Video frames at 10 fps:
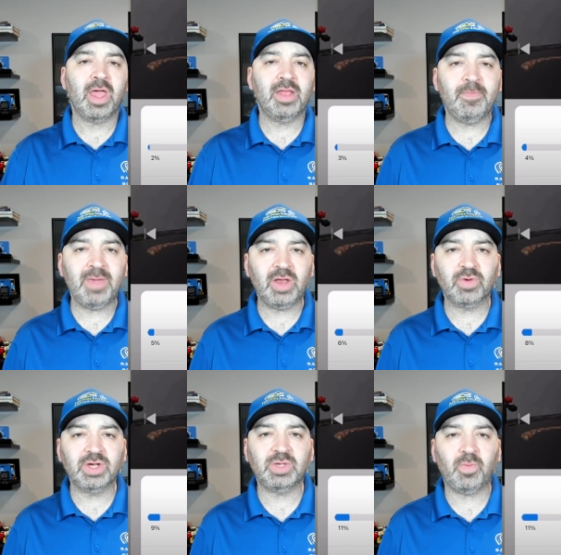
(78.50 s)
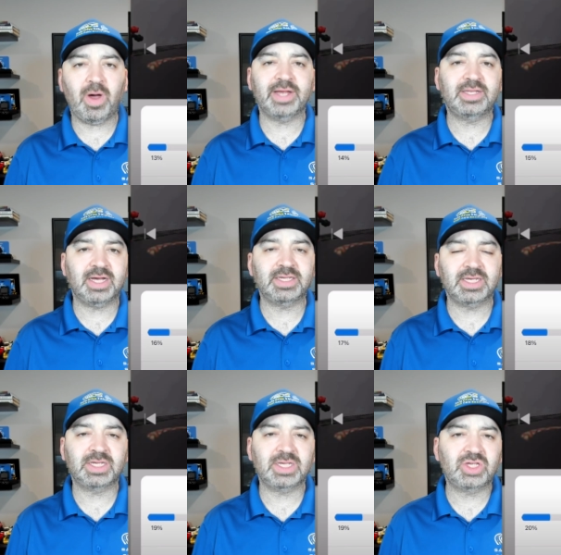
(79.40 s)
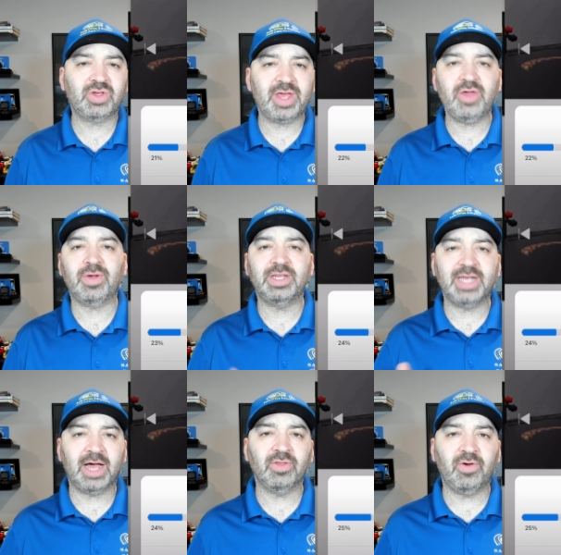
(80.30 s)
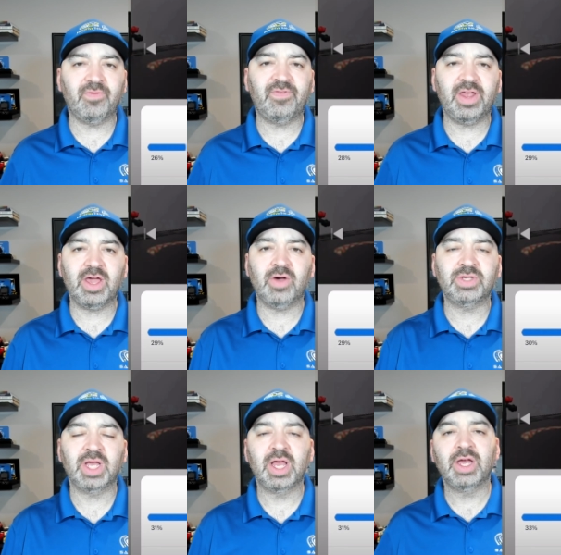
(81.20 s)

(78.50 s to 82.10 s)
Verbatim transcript: And the main reason why it does this is so that you can download videos,